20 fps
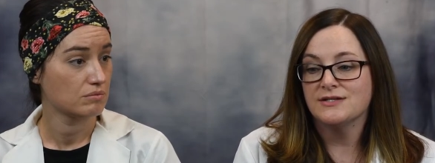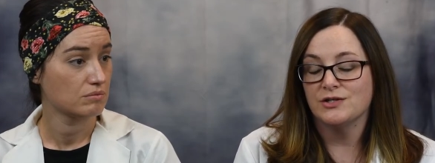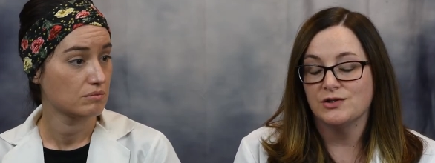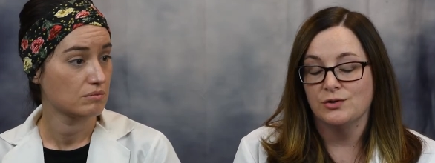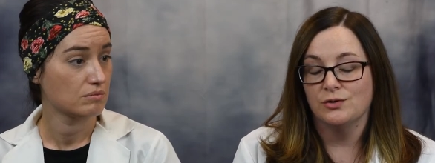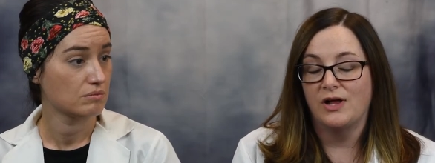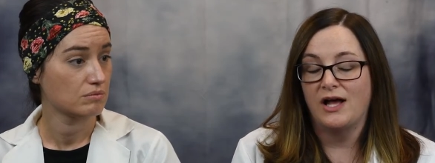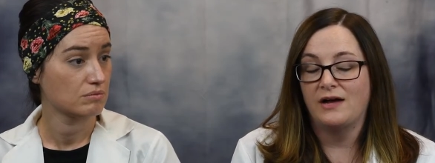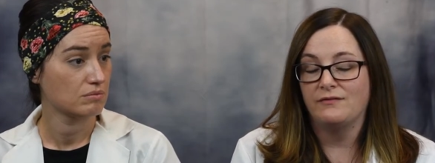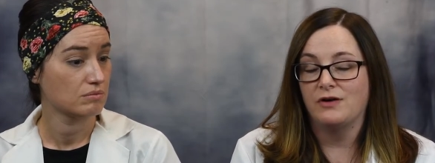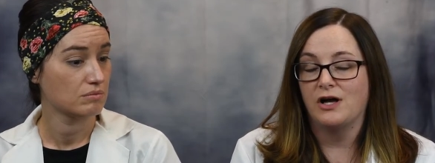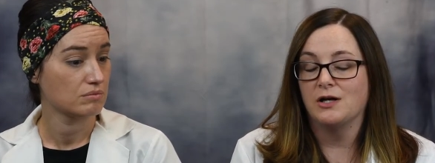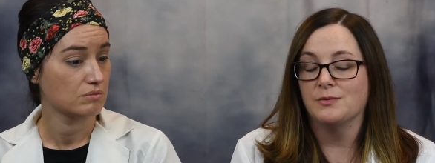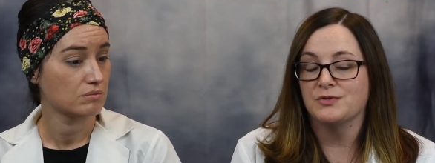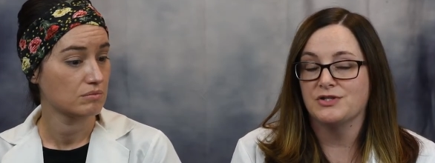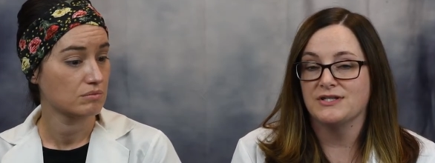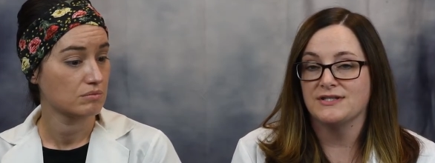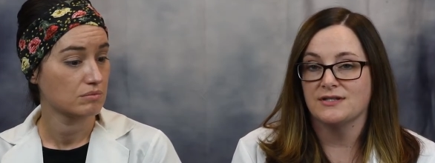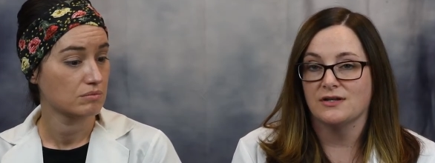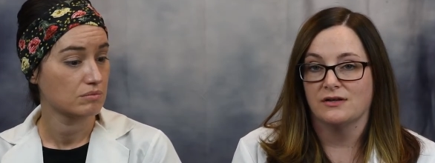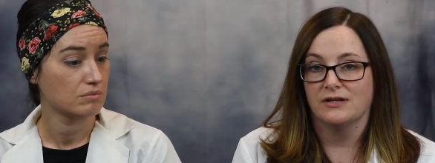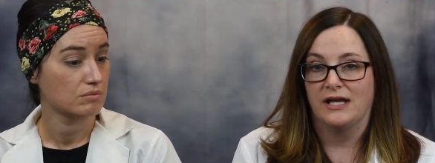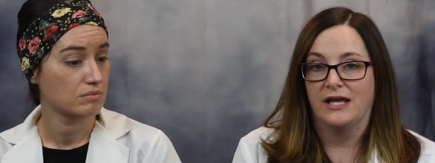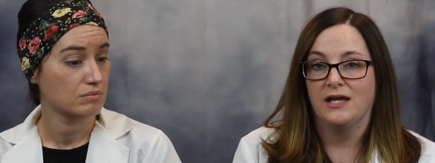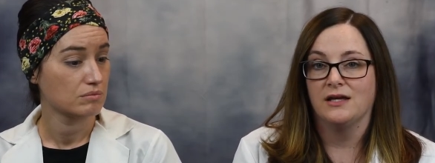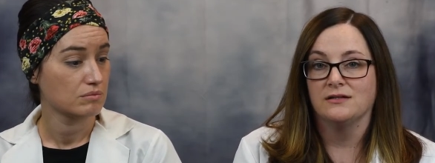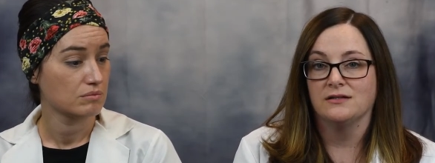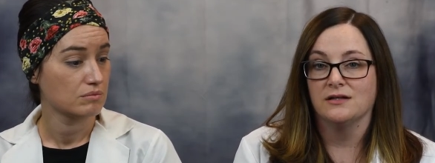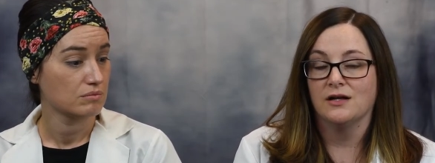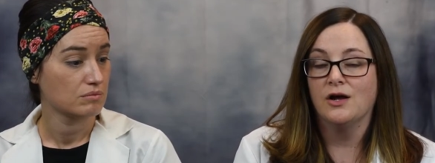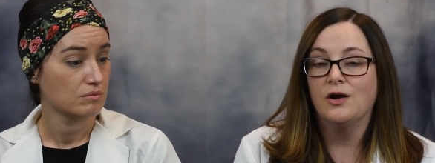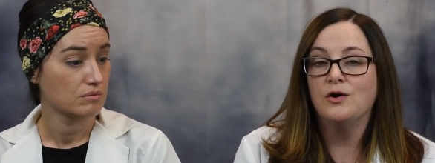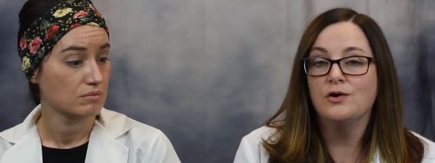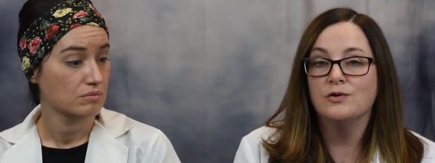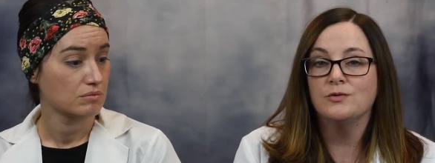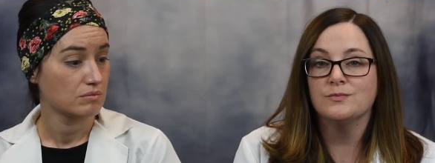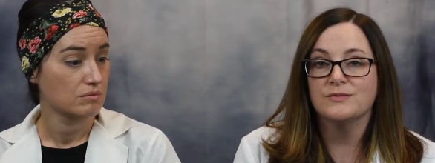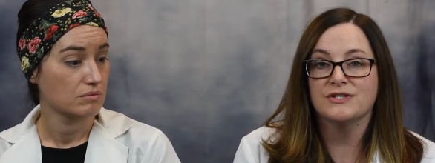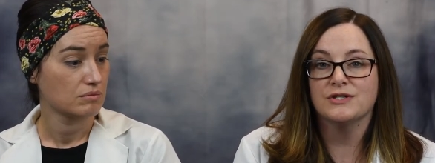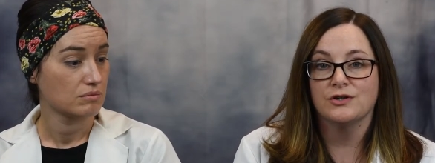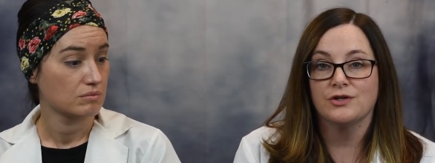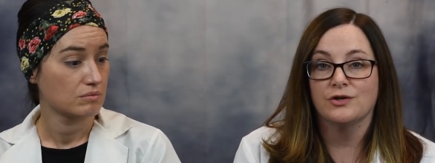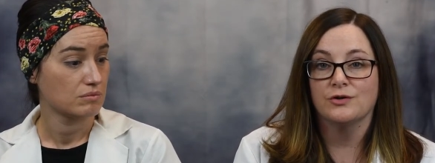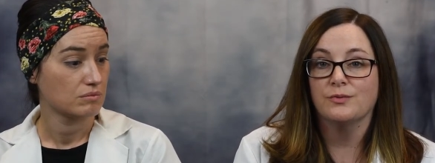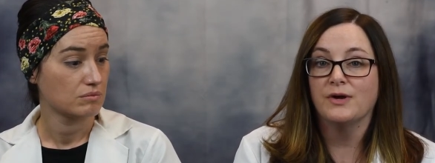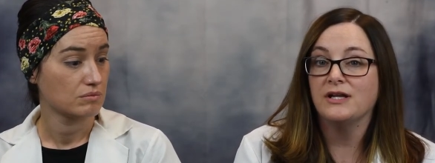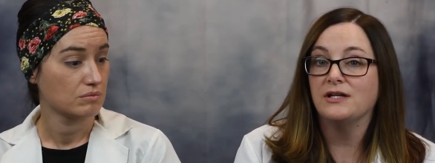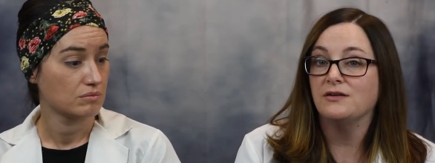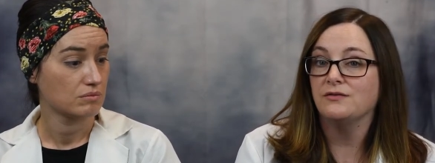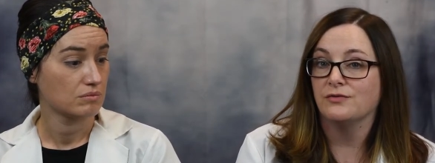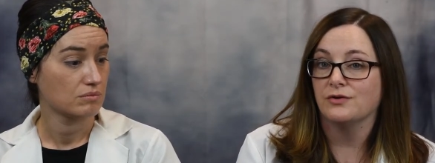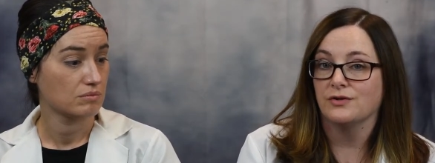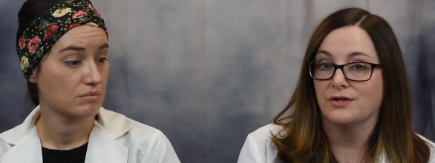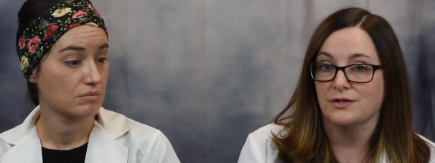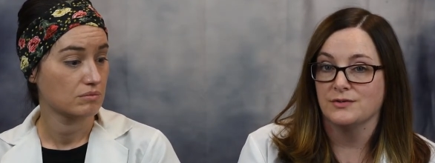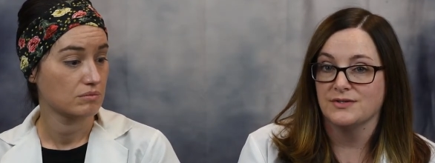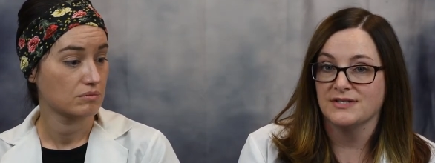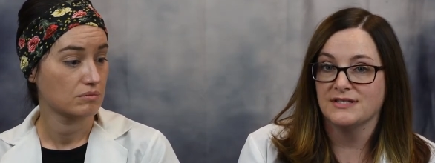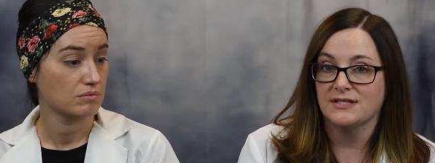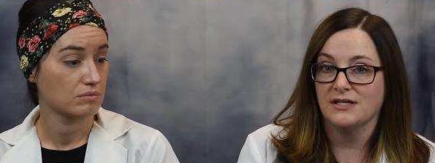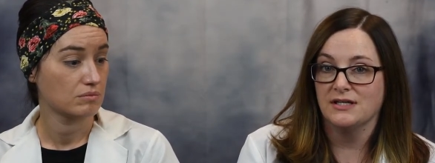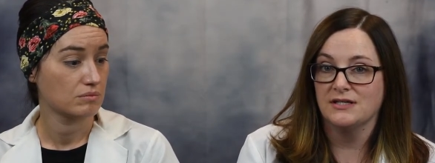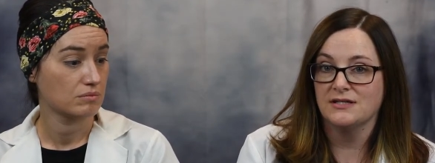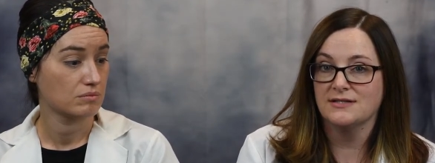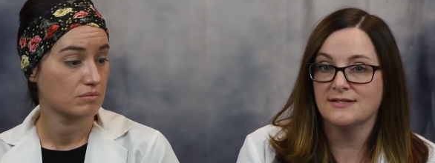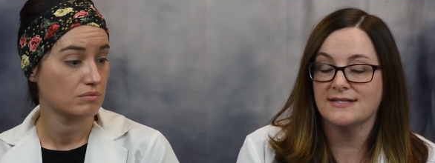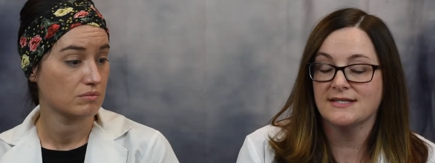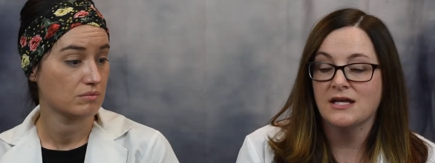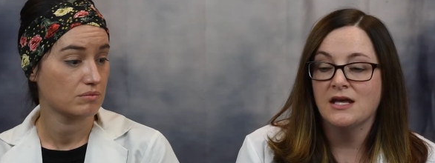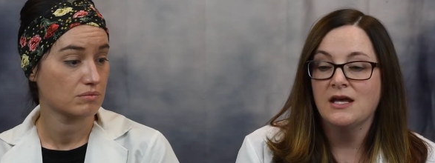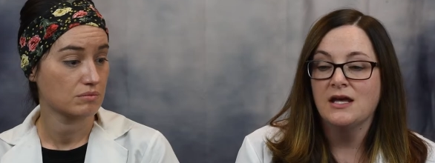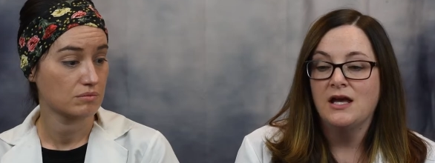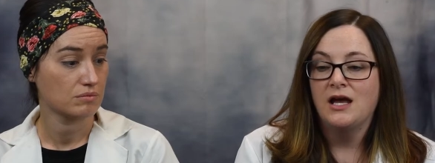Speaker 1: so you'll have options on hand at home so you're ready for those things.